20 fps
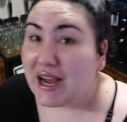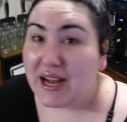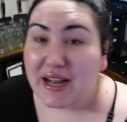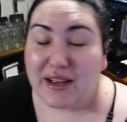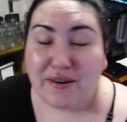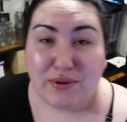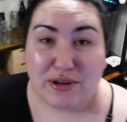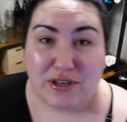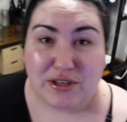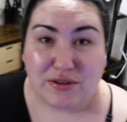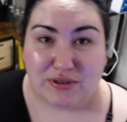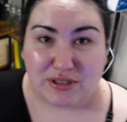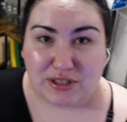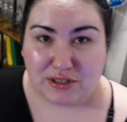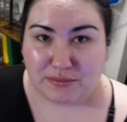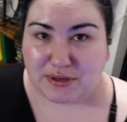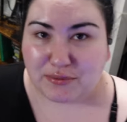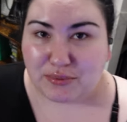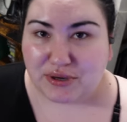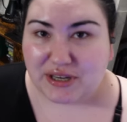I want to do a little
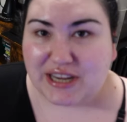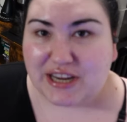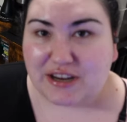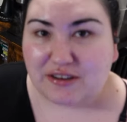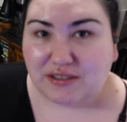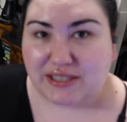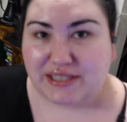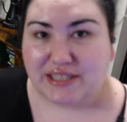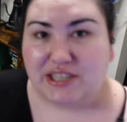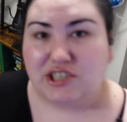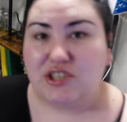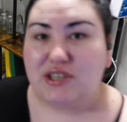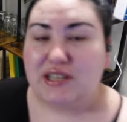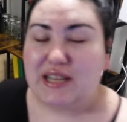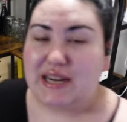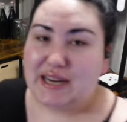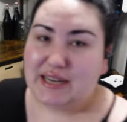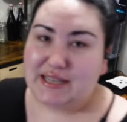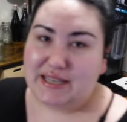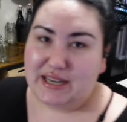bit of work here in the kitchen, and
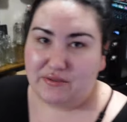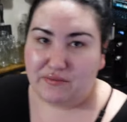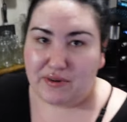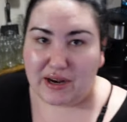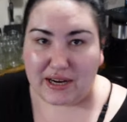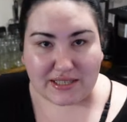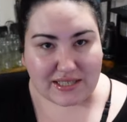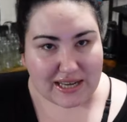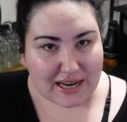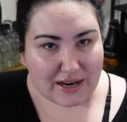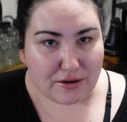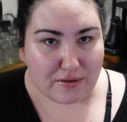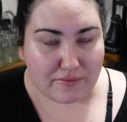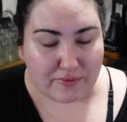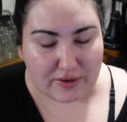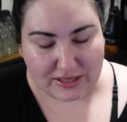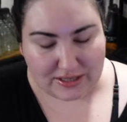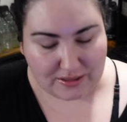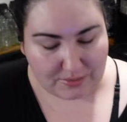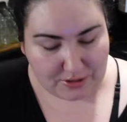I got to take Rex out
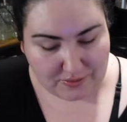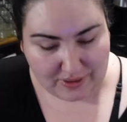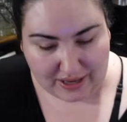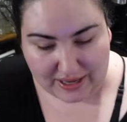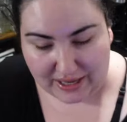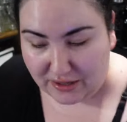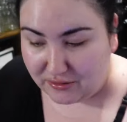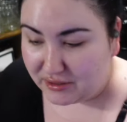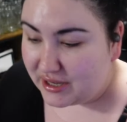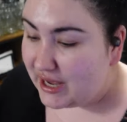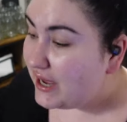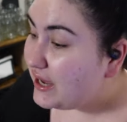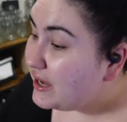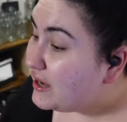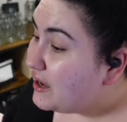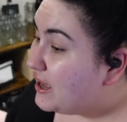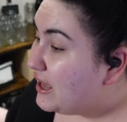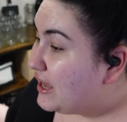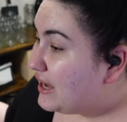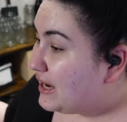for a walk,
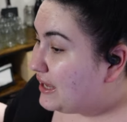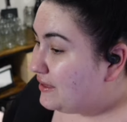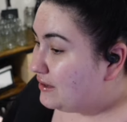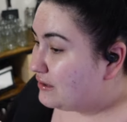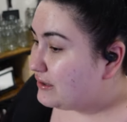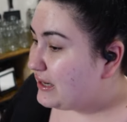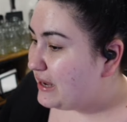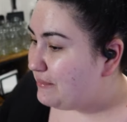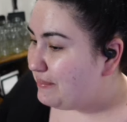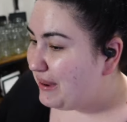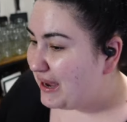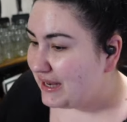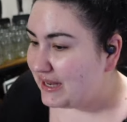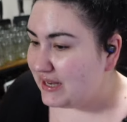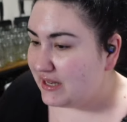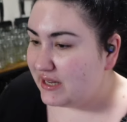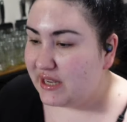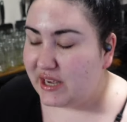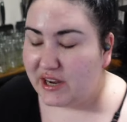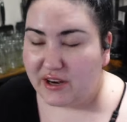and then I'll get back
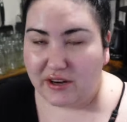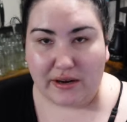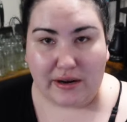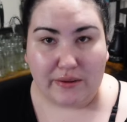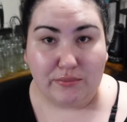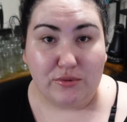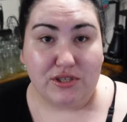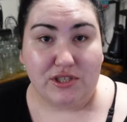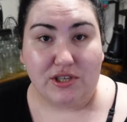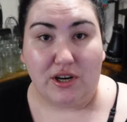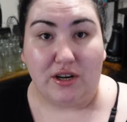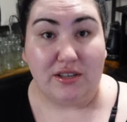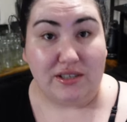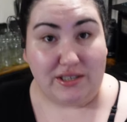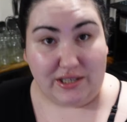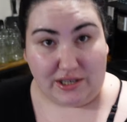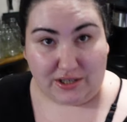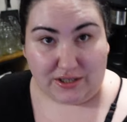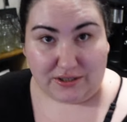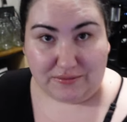in here and we'll start
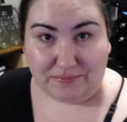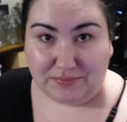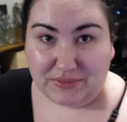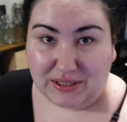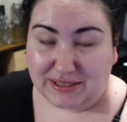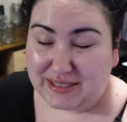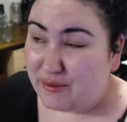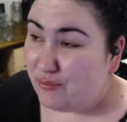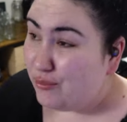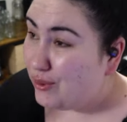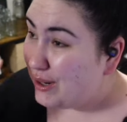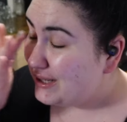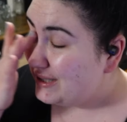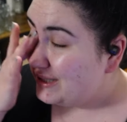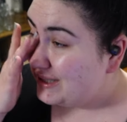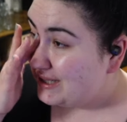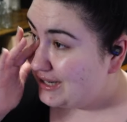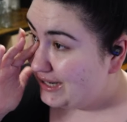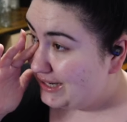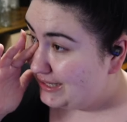dinner because I want
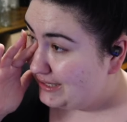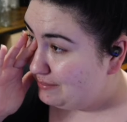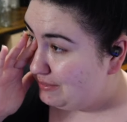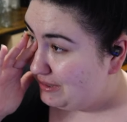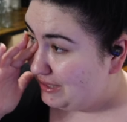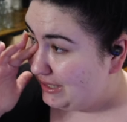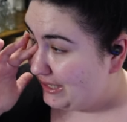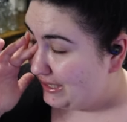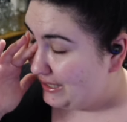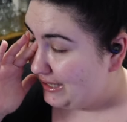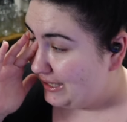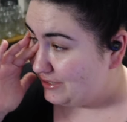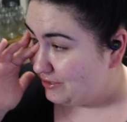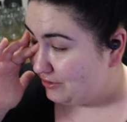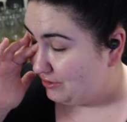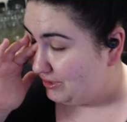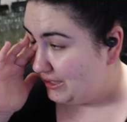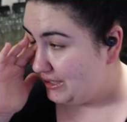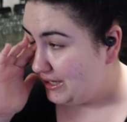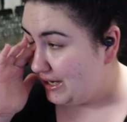tonight to be like a nice
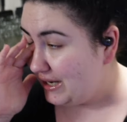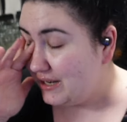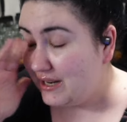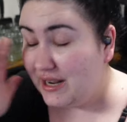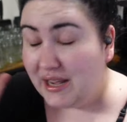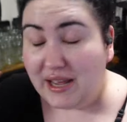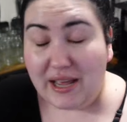early night.